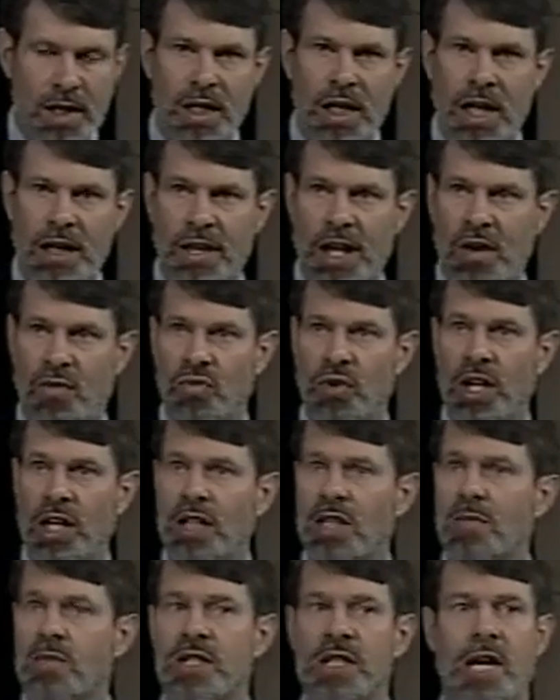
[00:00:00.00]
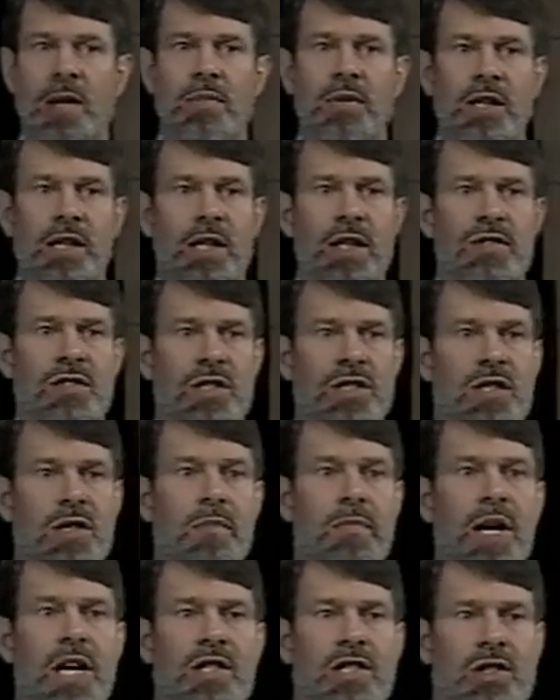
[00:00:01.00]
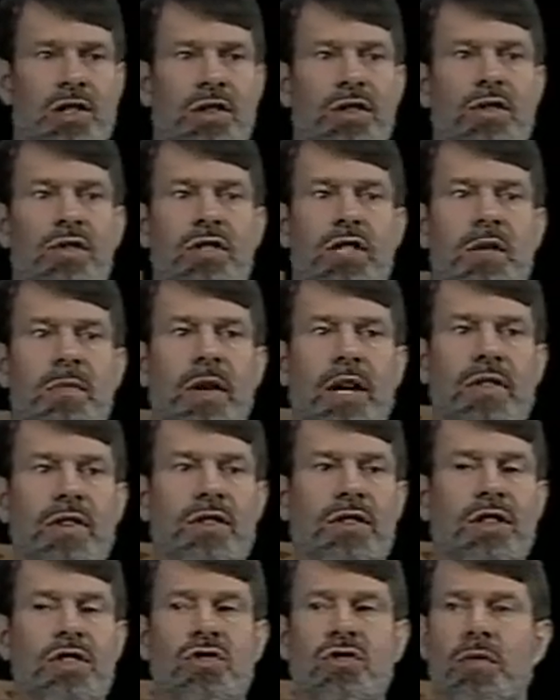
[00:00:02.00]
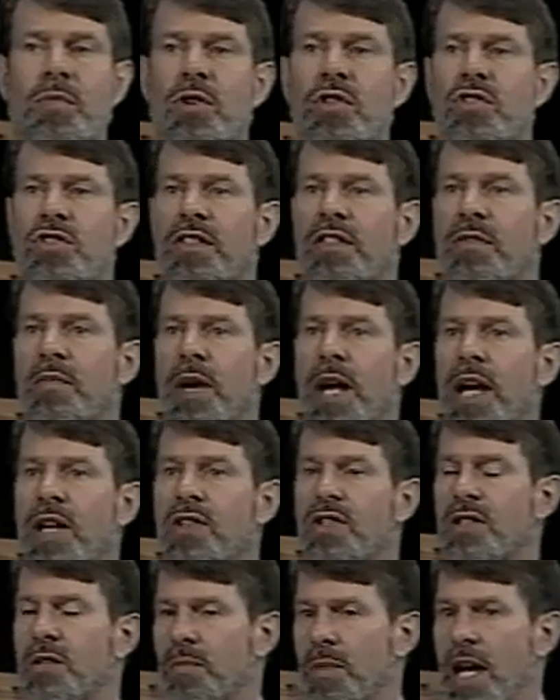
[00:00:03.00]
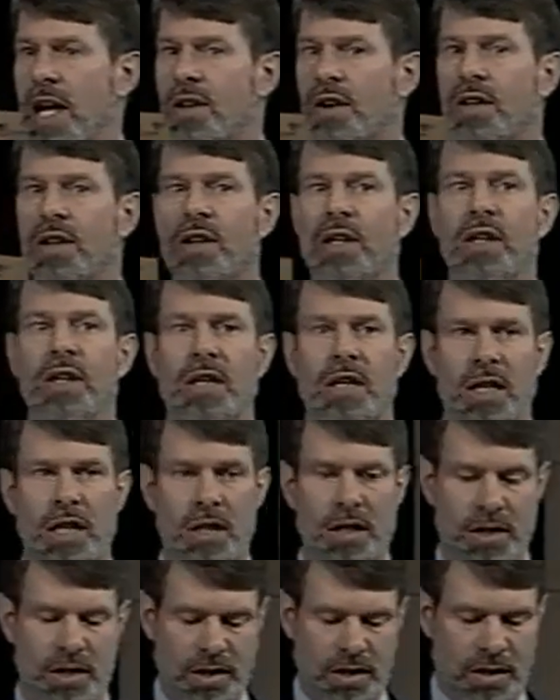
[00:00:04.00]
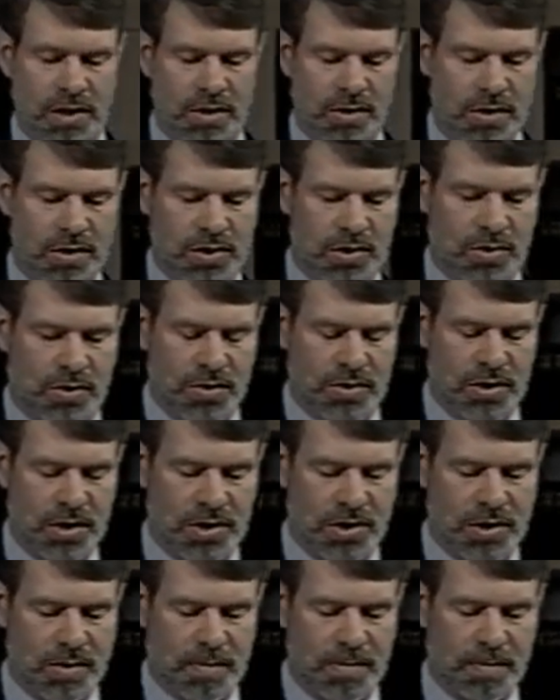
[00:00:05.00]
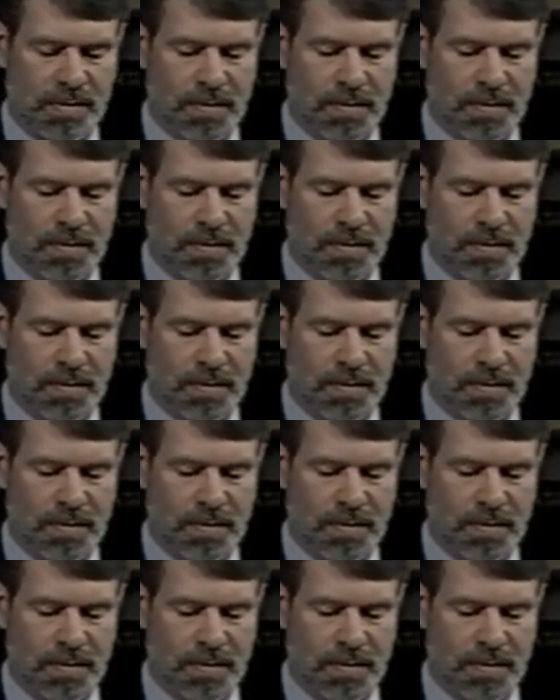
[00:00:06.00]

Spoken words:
And that random sampling gives us the best clues about the distribution of mass and matter in the solar system.